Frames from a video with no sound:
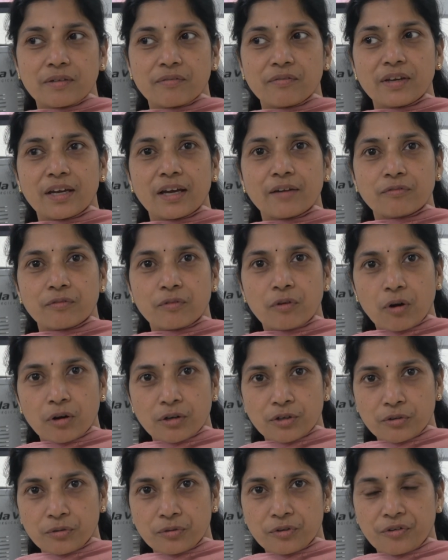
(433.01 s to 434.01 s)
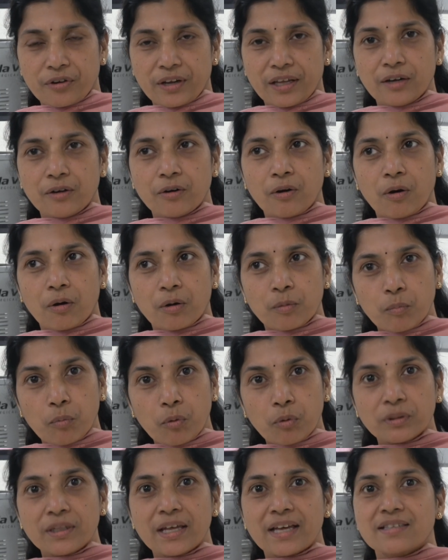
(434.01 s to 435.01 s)
We have got to train on
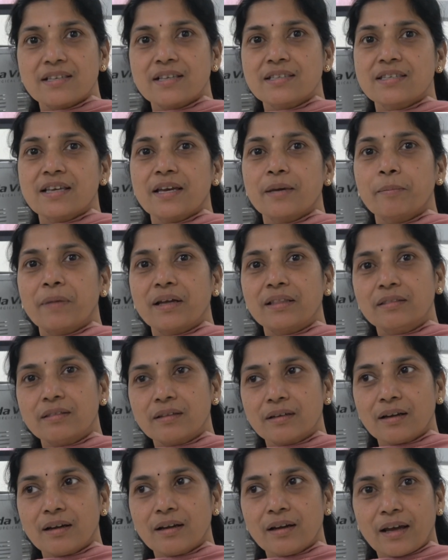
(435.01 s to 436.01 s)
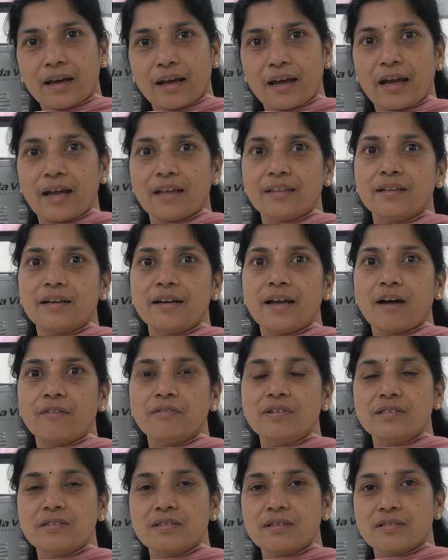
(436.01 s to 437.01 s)
both the S S I Mantra and the Da
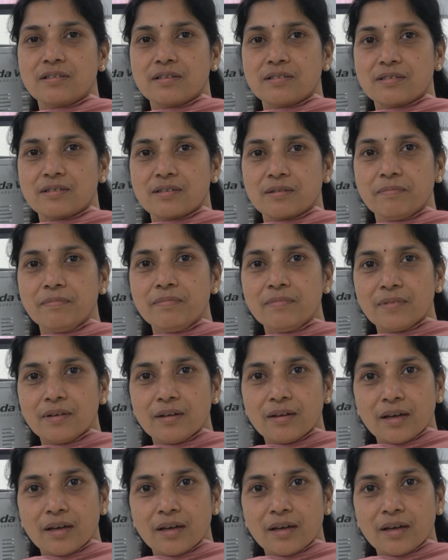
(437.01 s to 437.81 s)
Vinci system,